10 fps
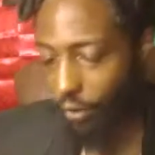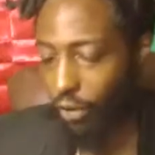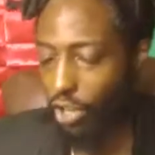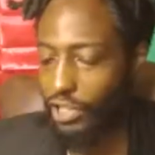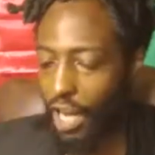
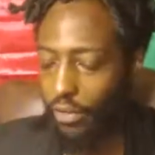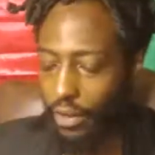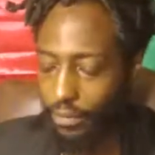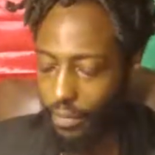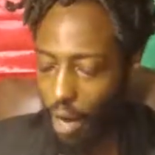Verse
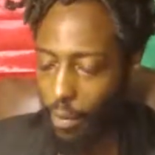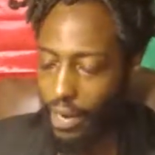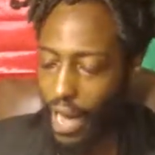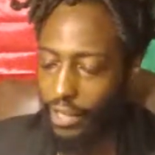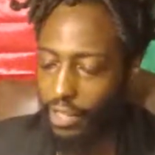7. I'm
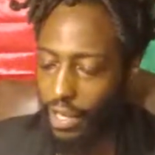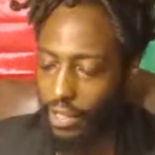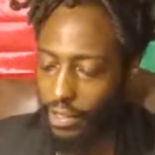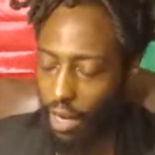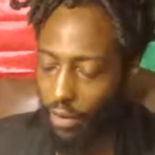in 19
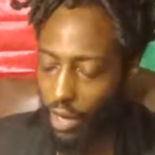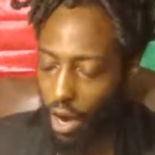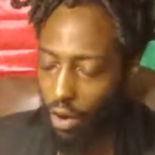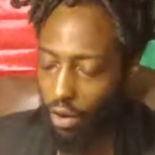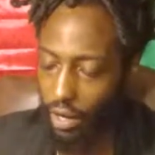and 7,
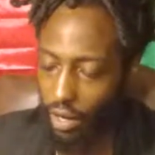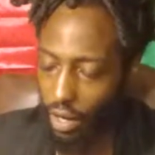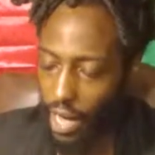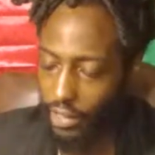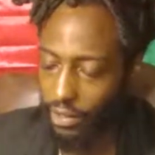y'all, in
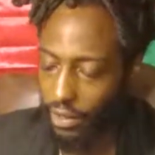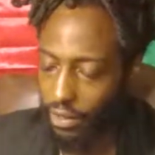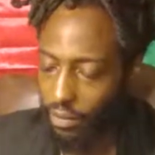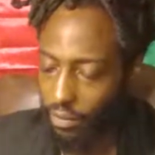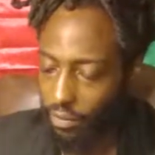
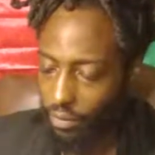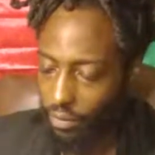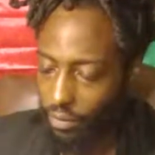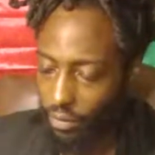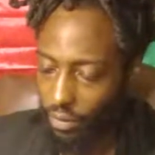Exodus.
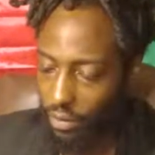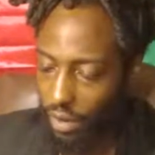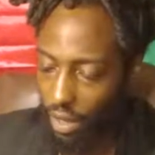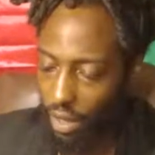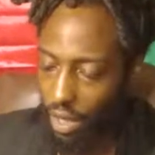
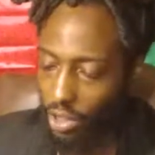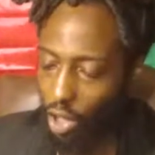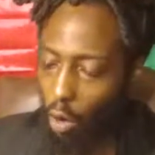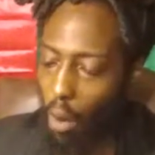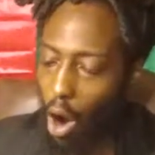
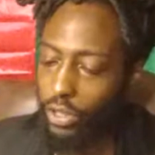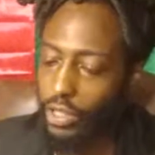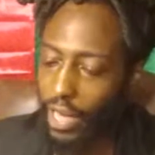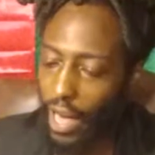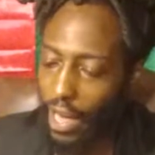So
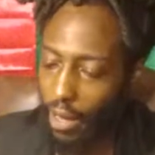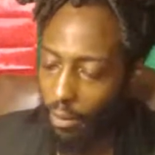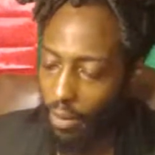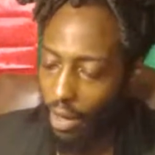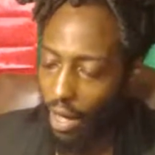Moses
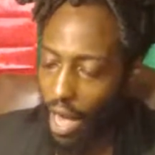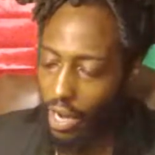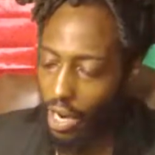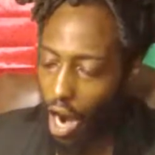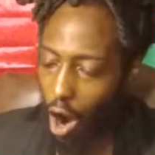came
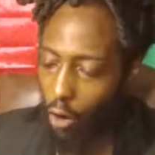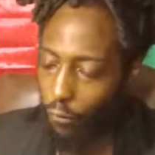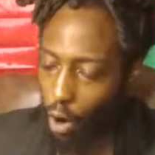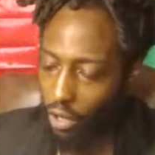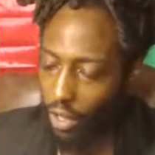and called
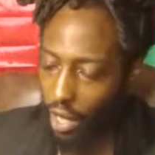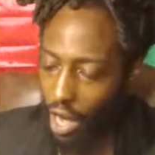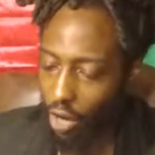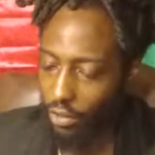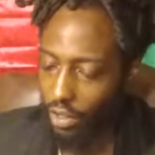for the
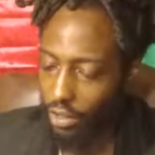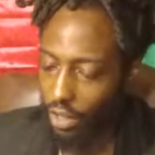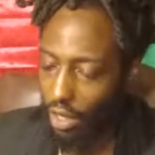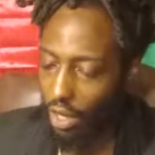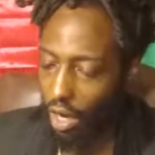elders
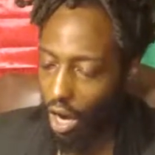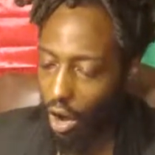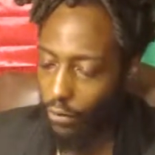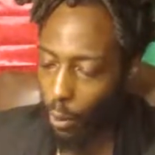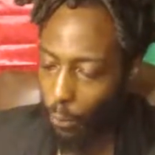
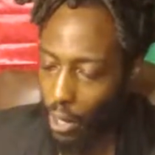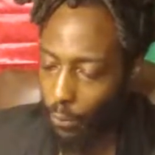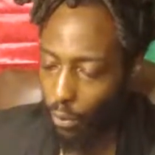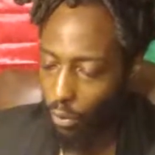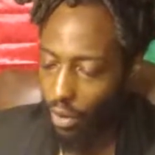of the
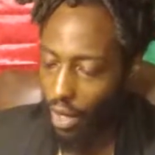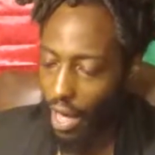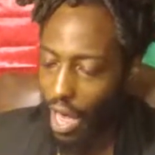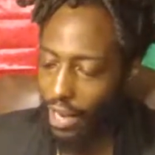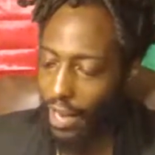people
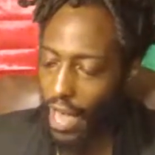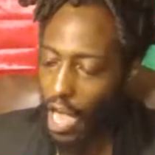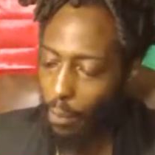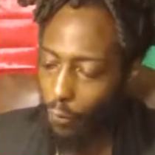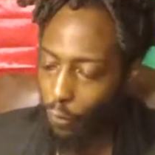and
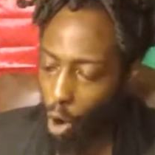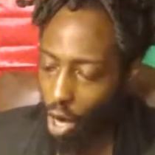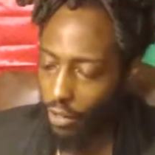laid before